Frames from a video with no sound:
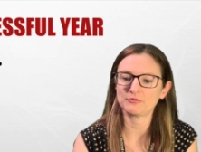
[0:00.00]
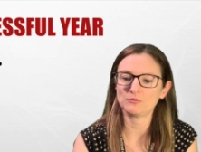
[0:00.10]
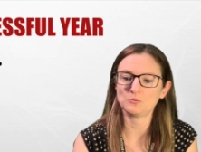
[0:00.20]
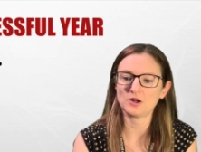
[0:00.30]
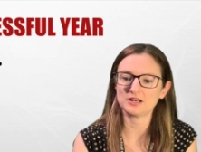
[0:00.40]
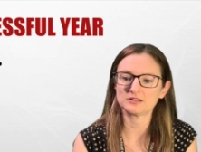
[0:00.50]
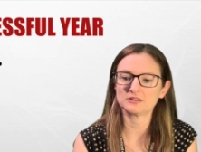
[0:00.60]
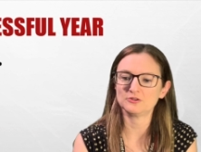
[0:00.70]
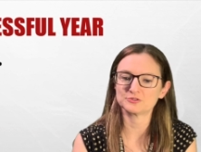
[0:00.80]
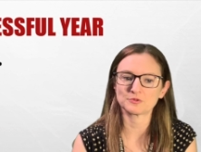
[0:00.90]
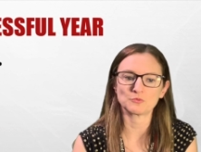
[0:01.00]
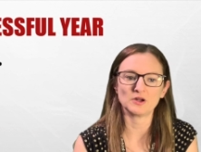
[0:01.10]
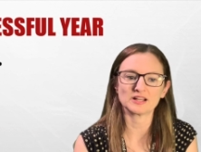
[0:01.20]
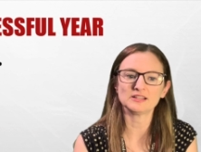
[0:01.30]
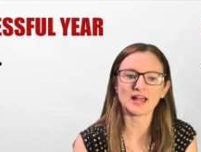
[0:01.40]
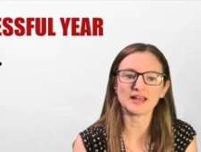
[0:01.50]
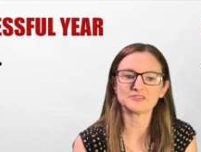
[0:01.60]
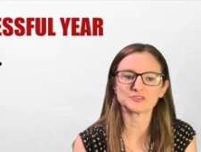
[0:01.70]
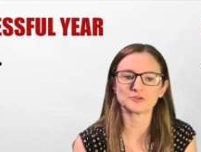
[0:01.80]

what goes with what class,